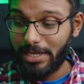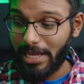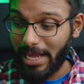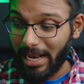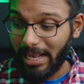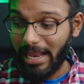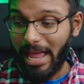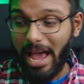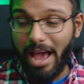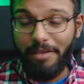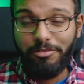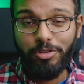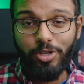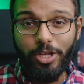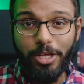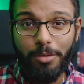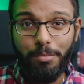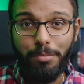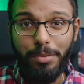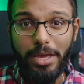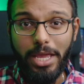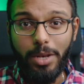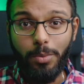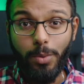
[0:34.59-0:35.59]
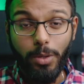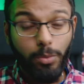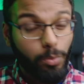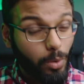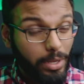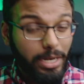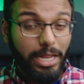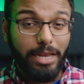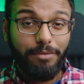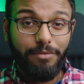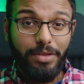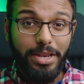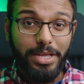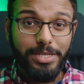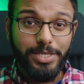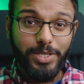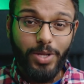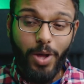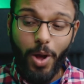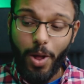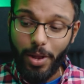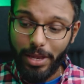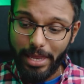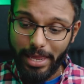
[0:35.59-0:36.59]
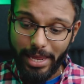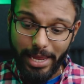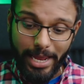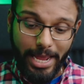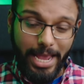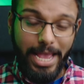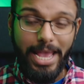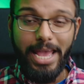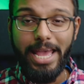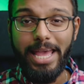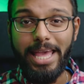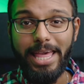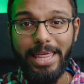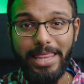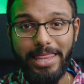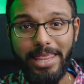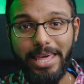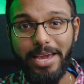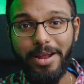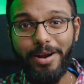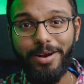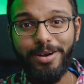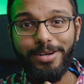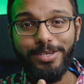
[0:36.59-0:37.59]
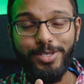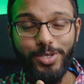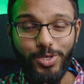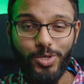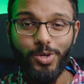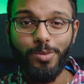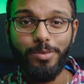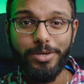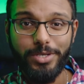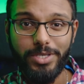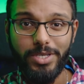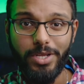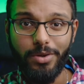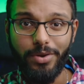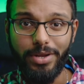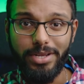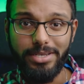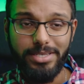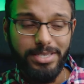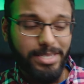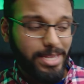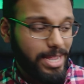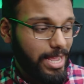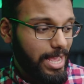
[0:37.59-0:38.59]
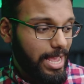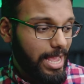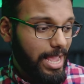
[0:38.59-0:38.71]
it'll have to compete with what NVIDIA is calling their Super Series.